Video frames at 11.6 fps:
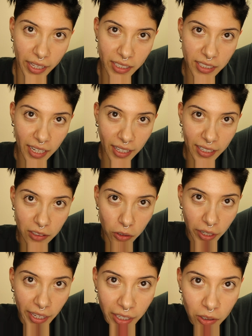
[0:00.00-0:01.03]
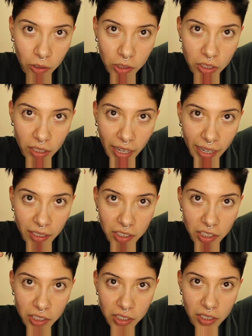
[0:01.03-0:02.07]
that it's at like a little angle, so that I could
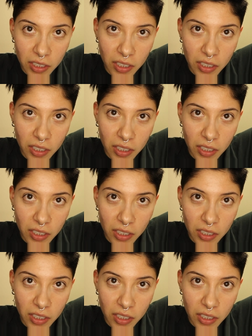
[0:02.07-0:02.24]
just